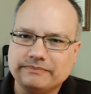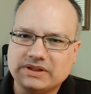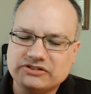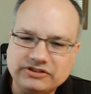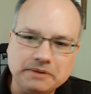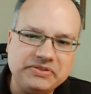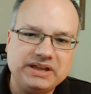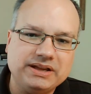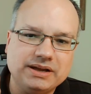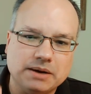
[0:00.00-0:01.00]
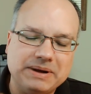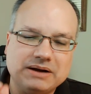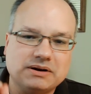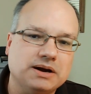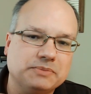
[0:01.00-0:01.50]
Something
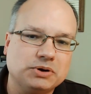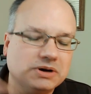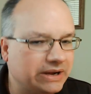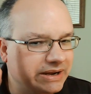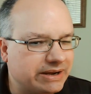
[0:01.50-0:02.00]
about Hummer